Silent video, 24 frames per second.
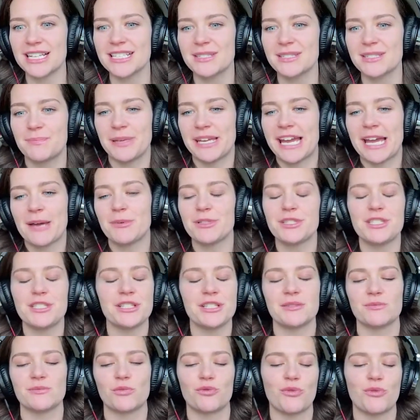Because being able
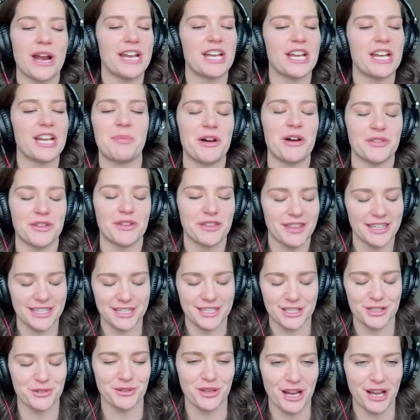to write about the
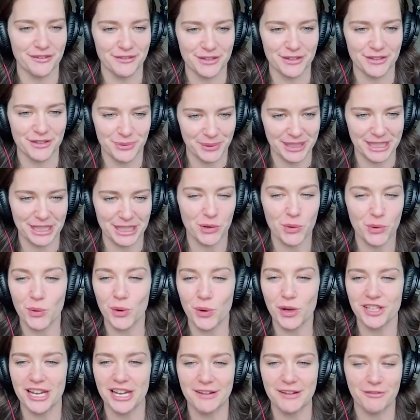things you love is really
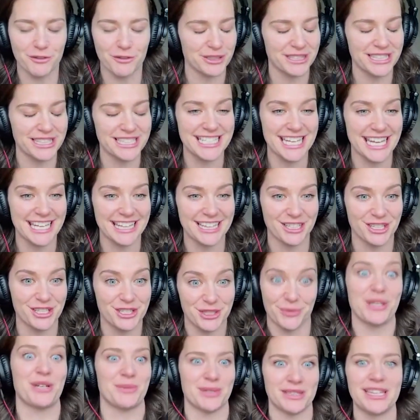cool. Not everyone can say they're
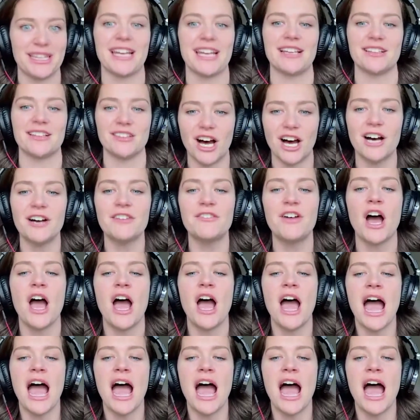doing what they love.